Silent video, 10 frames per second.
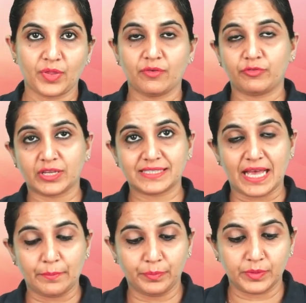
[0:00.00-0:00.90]
For
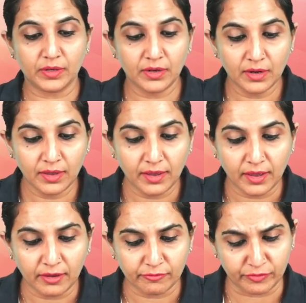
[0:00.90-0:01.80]
example,
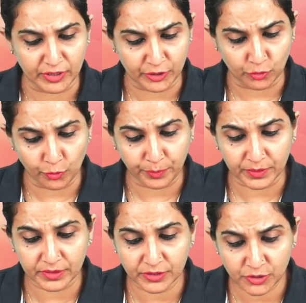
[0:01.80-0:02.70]
will you open
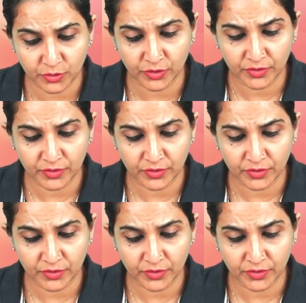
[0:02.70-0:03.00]
the door?